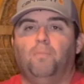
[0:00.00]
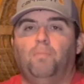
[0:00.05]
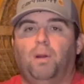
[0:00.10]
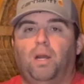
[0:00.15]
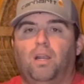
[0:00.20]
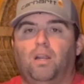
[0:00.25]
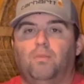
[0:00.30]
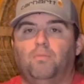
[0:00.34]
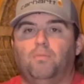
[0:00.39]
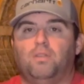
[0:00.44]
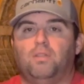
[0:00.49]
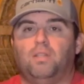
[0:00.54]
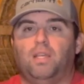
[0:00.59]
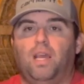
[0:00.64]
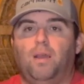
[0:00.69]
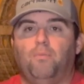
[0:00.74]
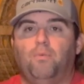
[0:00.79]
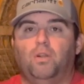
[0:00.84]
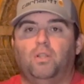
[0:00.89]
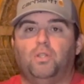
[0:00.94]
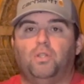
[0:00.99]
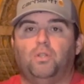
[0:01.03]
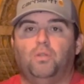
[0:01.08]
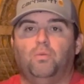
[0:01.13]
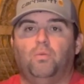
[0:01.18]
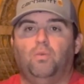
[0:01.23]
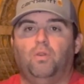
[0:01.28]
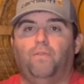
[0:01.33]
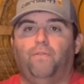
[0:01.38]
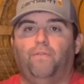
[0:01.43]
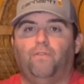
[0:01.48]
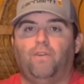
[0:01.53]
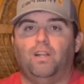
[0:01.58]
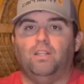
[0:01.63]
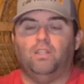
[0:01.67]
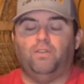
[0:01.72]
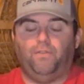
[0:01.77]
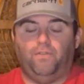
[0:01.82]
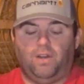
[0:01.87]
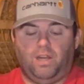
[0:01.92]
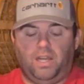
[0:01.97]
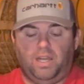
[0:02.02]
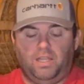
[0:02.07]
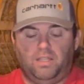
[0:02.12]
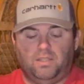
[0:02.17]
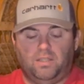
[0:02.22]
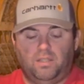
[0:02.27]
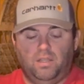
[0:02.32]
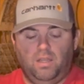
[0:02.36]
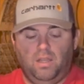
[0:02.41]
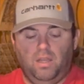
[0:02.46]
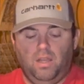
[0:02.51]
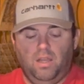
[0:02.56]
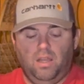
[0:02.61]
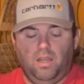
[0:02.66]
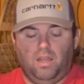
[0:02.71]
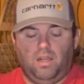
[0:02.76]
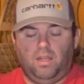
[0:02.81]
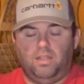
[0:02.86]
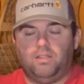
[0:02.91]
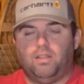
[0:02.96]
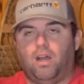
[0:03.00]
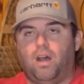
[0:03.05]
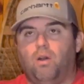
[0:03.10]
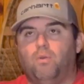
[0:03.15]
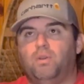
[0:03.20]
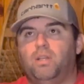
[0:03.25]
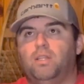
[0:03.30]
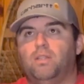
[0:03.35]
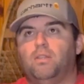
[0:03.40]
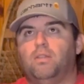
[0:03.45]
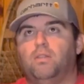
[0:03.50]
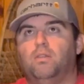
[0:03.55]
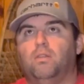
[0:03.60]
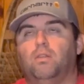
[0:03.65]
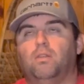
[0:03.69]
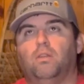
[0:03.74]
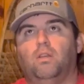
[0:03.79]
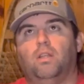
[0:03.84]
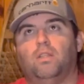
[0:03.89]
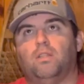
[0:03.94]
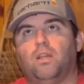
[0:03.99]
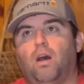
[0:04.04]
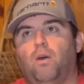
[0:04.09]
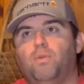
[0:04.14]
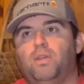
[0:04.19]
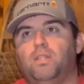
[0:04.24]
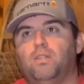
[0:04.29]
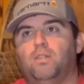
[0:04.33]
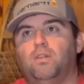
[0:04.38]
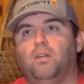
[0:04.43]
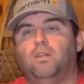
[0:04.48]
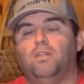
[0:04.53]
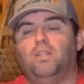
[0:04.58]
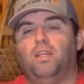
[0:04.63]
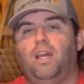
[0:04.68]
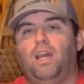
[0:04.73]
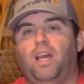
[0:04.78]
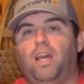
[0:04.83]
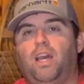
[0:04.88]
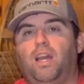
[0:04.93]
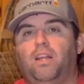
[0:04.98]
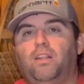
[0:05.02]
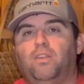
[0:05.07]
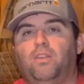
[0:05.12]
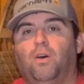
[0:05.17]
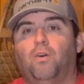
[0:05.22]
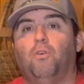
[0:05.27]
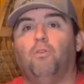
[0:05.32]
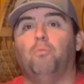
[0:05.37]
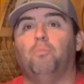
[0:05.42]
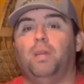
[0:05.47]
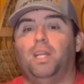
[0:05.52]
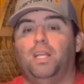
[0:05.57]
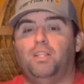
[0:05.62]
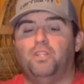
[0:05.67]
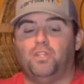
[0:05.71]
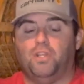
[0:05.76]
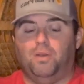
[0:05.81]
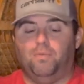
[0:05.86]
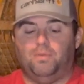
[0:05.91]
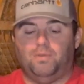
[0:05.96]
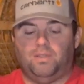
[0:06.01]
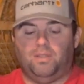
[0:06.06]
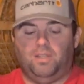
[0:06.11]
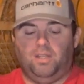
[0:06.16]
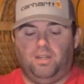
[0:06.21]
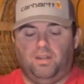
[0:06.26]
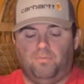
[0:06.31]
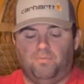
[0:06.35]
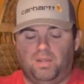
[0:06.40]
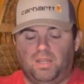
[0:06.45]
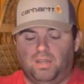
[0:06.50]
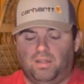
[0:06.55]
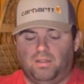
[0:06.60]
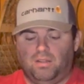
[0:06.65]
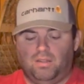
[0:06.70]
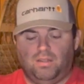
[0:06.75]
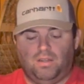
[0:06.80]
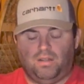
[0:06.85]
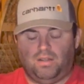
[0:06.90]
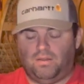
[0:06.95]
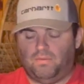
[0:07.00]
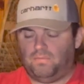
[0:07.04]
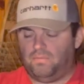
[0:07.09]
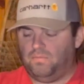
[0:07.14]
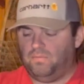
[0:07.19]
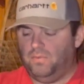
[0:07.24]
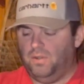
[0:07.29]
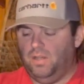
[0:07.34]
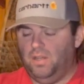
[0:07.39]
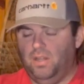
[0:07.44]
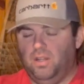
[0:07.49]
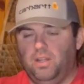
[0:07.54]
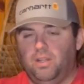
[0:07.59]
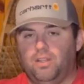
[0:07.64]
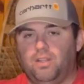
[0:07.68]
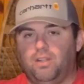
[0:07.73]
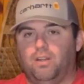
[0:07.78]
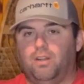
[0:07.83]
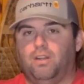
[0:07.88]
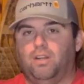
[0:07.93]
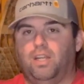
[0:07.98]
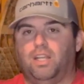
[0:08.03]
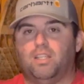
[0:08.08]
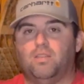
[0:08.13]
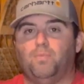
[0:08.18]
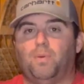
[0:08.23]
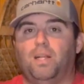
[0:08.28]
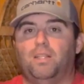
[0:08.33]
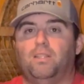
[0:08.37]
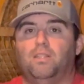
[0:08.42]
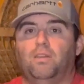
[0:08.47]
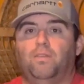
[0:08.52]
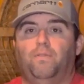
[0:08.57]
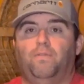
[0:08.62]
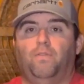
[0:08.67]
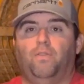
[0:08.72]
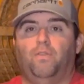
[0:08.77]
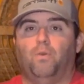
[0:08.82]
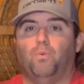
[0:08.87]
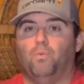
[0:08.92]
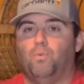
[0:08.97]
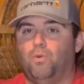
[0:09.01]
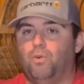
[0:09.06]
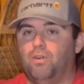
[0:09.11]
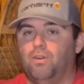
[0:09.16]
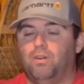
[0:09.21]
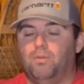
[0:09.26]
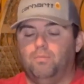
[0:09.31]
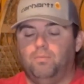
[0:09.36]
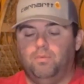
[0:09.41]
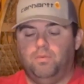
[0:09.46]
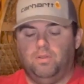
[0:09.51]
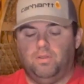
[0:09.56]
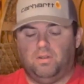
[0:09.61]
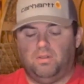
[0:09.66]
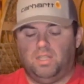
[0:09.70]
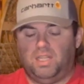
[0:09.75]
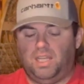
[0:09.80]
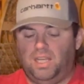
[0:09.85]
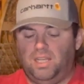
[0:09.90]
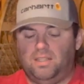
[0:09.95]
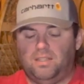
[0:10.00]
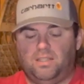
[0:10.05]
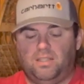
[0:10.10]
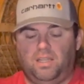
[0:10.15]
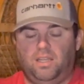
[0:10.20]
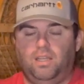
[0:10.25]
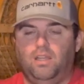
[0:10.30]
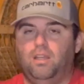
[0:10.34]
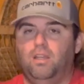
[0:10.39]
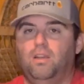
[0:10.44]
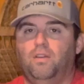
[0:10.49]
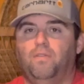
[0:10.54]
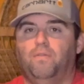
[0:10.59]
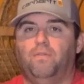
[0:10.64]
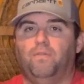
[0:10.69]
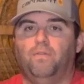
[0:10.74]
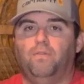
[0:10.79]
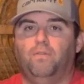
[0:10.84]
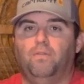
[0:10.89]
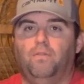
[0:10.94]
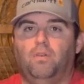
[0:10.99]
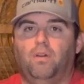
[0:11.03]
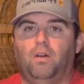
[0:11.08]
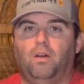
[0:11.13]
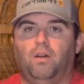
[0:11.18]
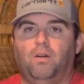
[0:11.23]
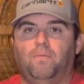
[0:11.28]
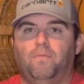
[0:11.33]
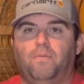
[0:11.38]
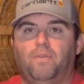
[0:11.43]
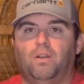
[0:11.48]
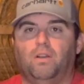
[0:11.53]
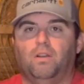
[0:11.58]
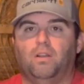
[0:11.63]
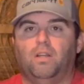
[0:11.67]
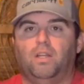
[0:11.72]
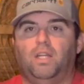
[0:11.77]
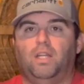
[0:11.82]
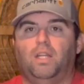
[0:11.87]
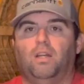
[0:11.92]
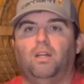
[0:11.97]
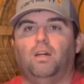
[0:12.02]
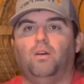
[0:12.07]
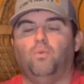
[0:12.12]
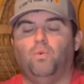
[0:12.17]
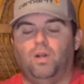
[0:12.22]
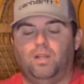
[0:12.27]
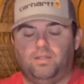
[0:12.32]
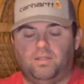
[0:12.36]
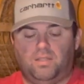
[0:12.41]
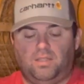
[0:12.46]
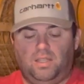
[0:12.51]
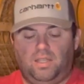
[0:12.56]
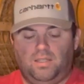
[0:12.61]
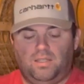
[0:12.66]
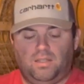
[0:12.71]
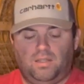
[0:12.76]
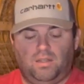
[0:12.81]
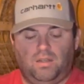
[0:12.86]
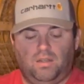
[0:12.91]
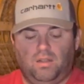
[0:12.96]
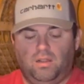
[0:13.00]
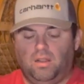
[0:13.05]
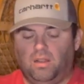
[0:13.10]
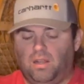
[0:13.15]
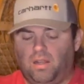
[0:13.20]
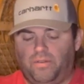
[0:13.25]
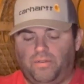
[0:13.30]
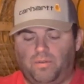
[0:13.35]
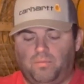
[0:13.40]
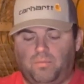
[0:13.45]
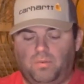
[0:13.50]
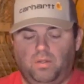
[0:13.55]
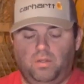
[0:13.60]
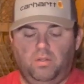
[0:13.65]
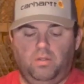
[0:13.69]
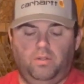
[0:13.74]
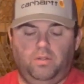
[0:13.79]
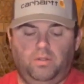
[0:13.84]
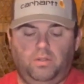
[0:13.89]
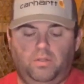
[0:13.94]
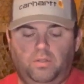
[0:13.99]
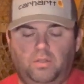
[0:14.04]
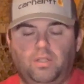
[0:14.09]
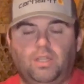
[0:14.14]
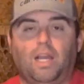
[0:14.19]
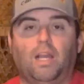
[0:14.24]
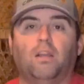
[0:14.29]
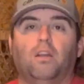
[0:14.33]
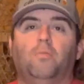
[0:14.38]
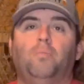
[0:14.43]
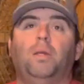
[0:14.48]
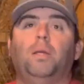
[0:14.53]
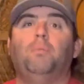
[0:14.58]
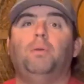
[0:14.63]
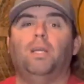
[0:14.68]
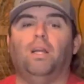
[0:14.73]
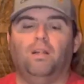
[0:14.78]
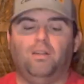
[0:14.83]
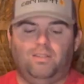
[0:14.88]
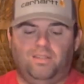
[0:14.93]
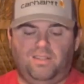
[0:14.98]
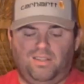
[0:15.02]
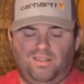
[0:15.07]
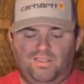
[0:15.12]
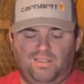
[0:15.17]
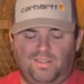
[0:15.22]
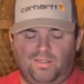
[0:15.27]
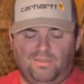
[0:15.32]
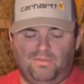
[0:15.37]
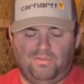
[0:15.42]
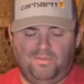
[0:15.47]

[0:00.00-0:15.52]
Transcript: parm sandwich with French fries, and it's always good to add the homemade chips to your meal. They're inexpensive, they're warm, they're tasty, very well seasoned. Love them. Got good PBRs there too.